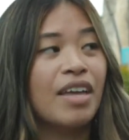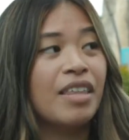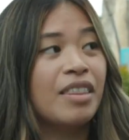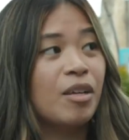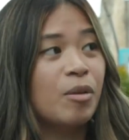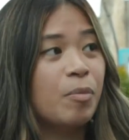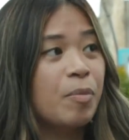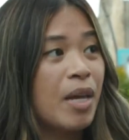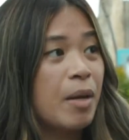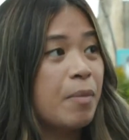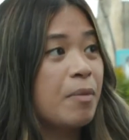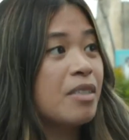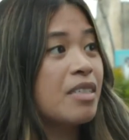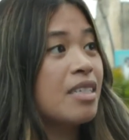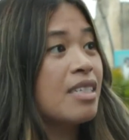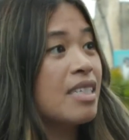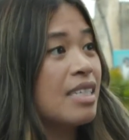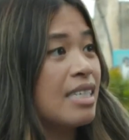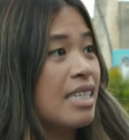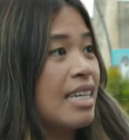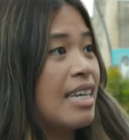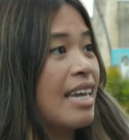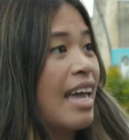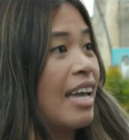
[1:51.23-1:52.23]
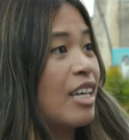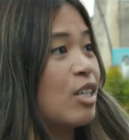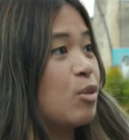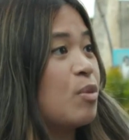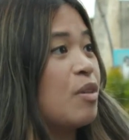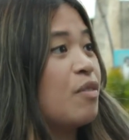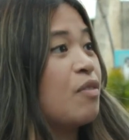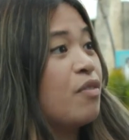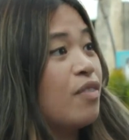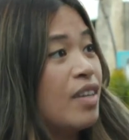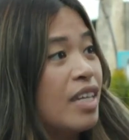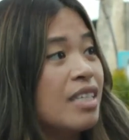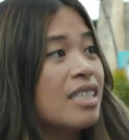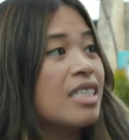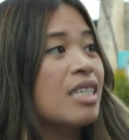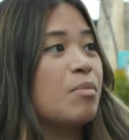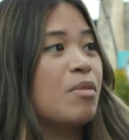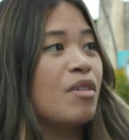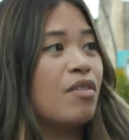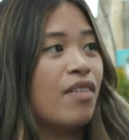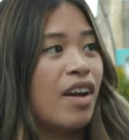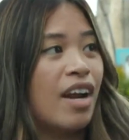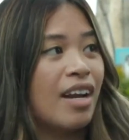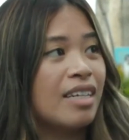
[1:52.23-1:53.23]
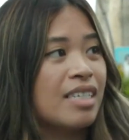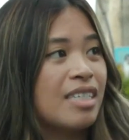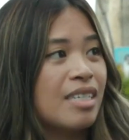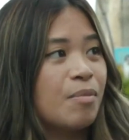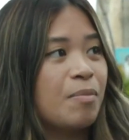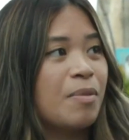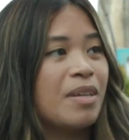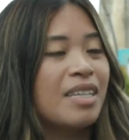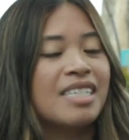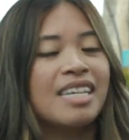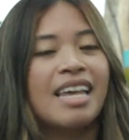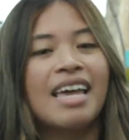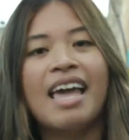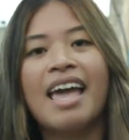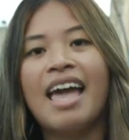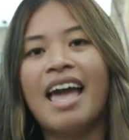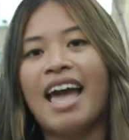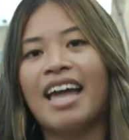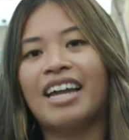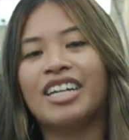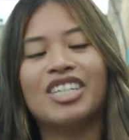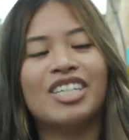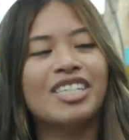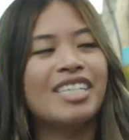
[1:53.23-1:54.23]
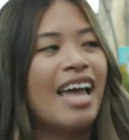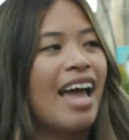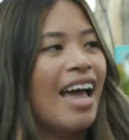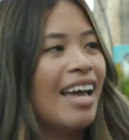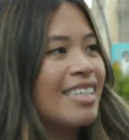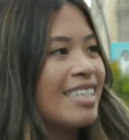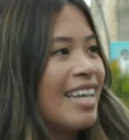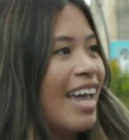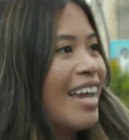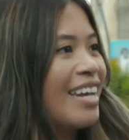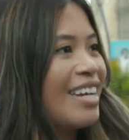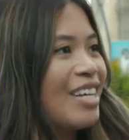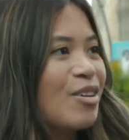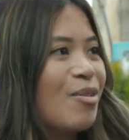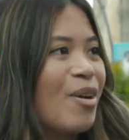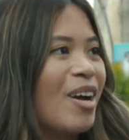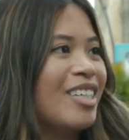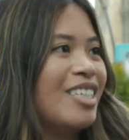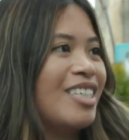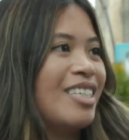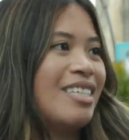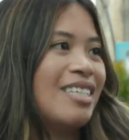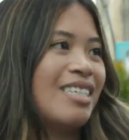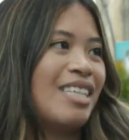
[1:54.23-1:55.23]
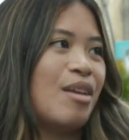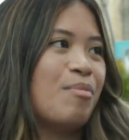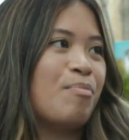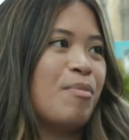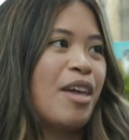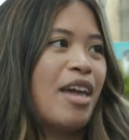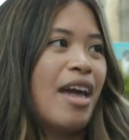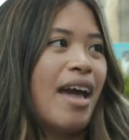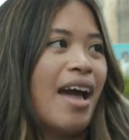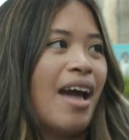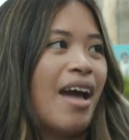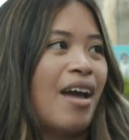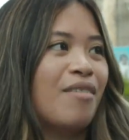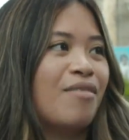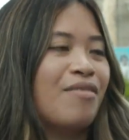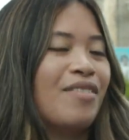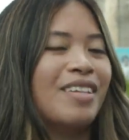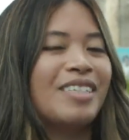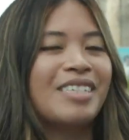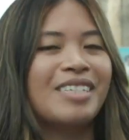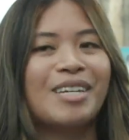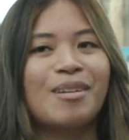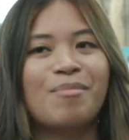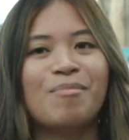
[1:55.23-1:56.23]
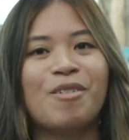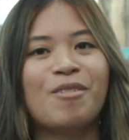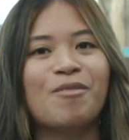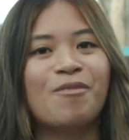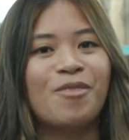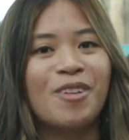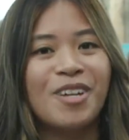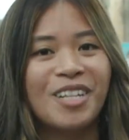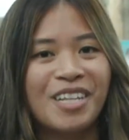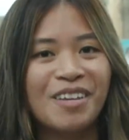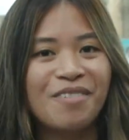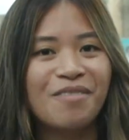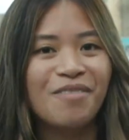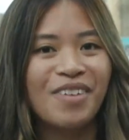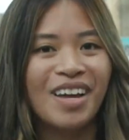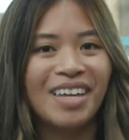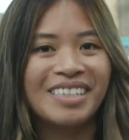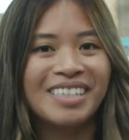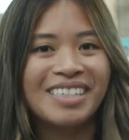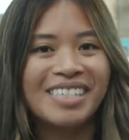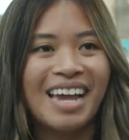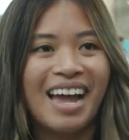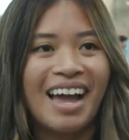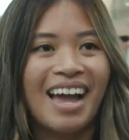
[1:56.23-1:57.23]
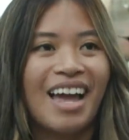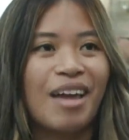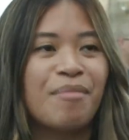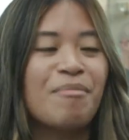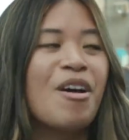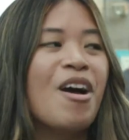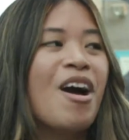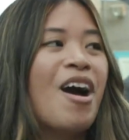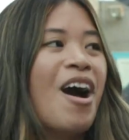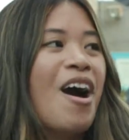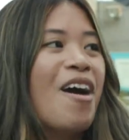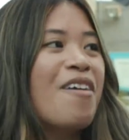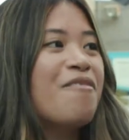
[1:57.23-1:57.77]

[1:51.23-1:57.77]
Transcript: and they'll be able to see as we feed some some of our exhibits and just ask any questions they may have. It's going to be a really fun time. Yeah.